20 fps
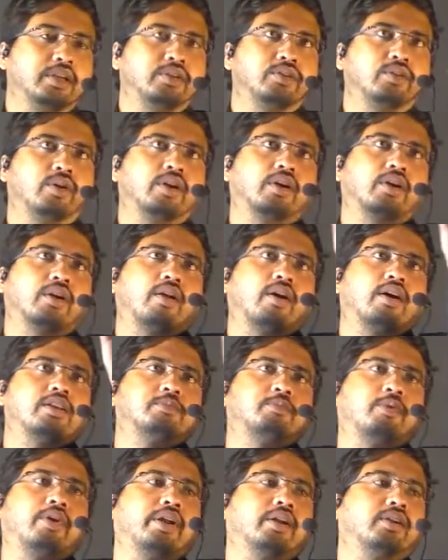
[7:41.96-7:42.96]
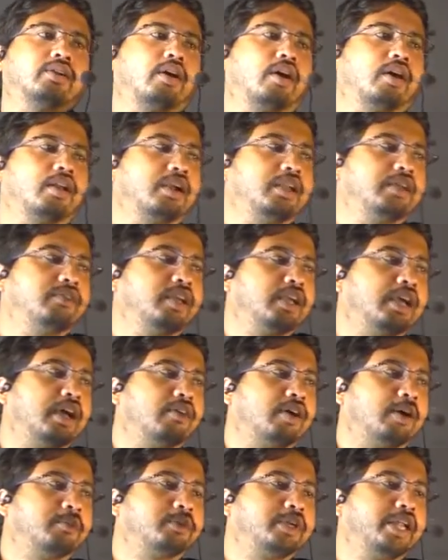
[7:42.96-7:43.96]
your cross product already we
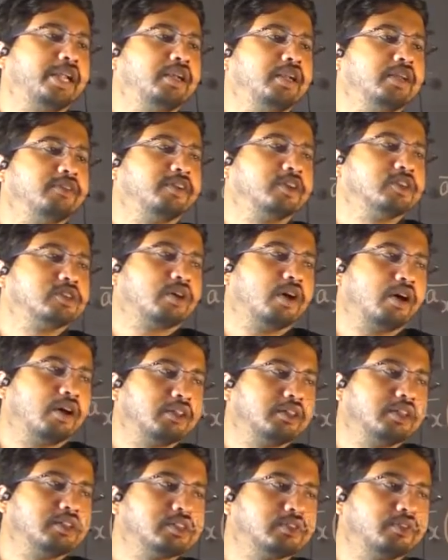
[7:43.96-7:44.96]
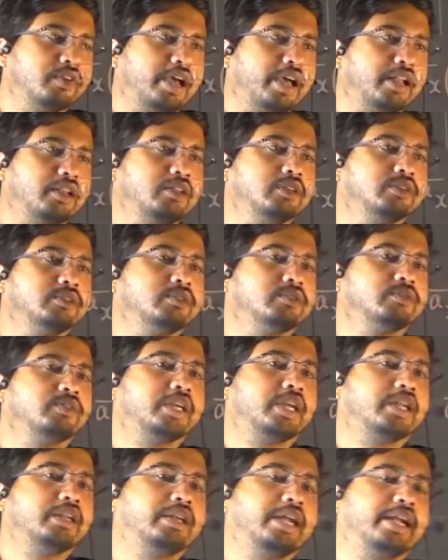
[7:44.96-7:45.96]
have obtained. If you solve this value, we
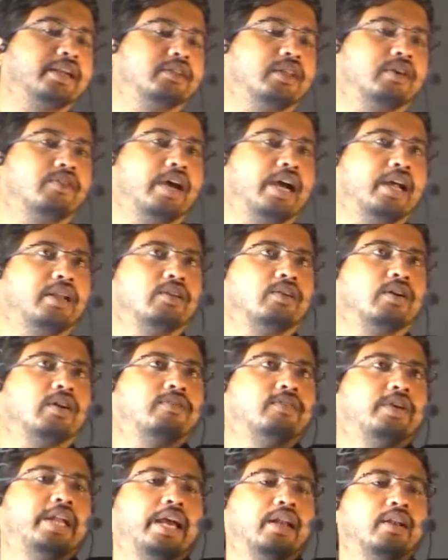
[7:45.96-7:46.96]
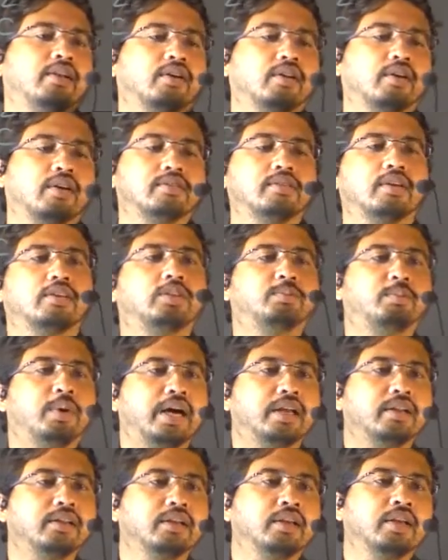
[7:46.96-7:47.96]
can get the value of del cross h
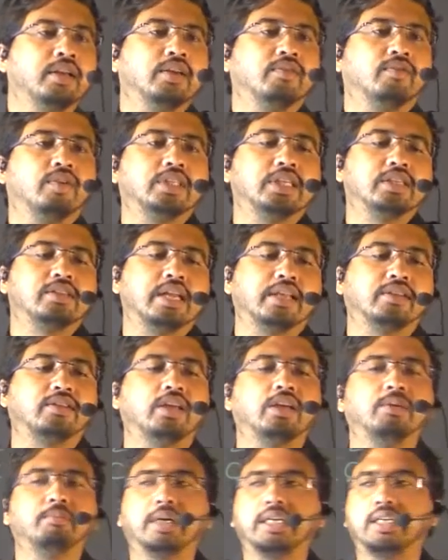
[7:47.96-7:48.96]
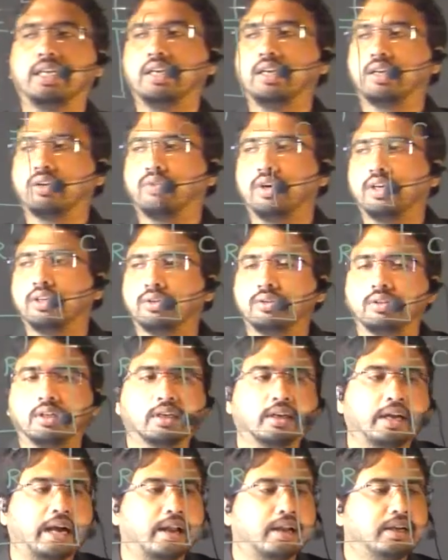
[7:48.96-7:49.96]
bar, which is nothing but equal to the
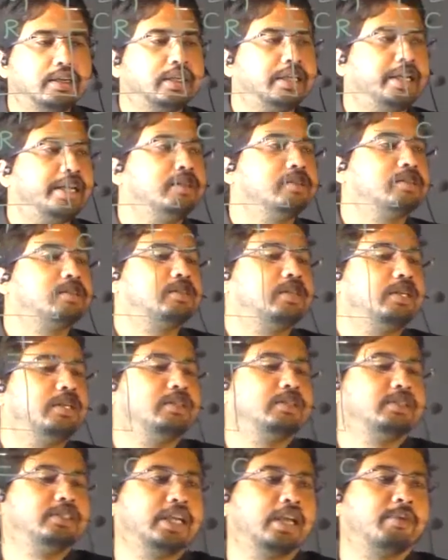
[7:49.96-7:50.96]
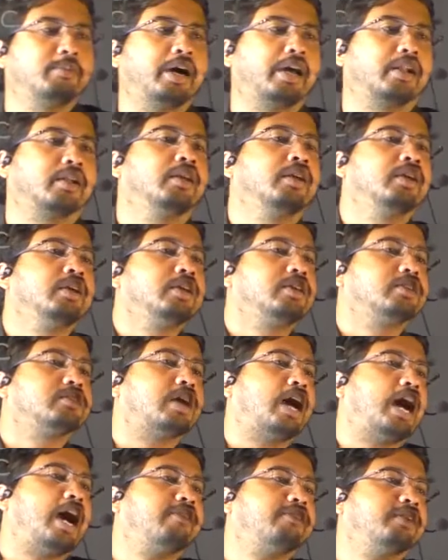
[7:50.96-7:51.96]
current density J bar. So
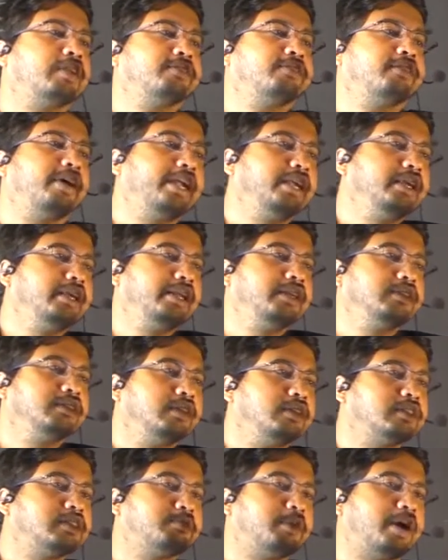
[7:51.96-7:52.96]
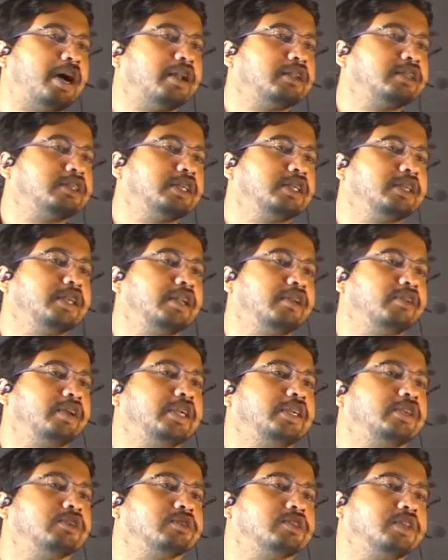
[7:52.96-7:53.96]
after finding these partial
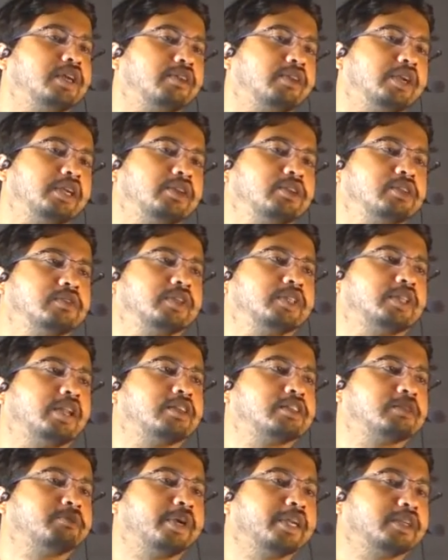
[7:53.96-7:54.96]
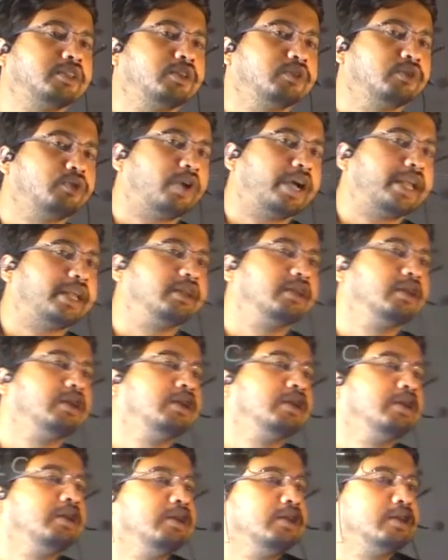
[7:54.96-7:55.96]
derivatives with respect to y,
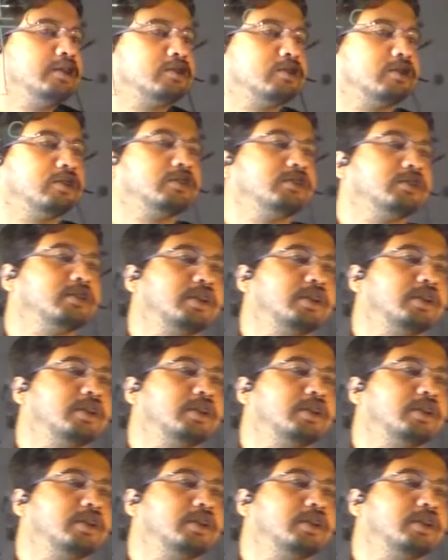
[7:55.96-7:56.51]
so